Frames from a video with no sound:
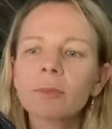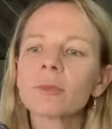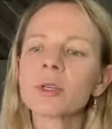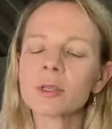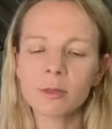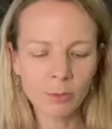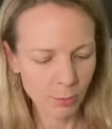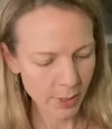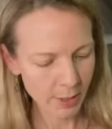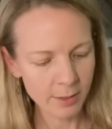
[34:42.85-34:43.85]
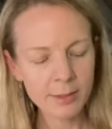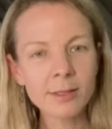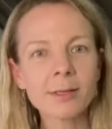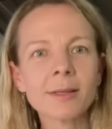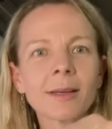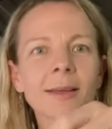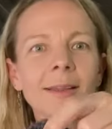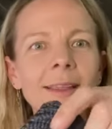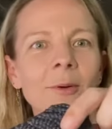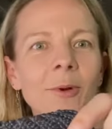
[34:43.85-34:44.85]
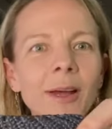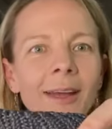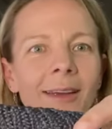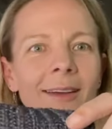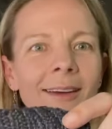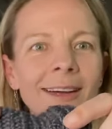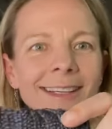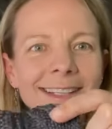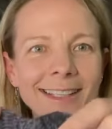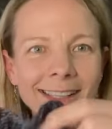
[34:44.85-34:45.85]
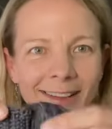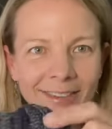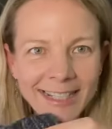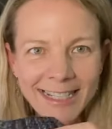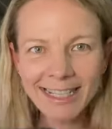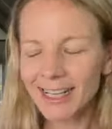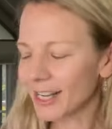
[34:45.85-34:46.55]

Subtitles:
Which way is it? That way, I just love it.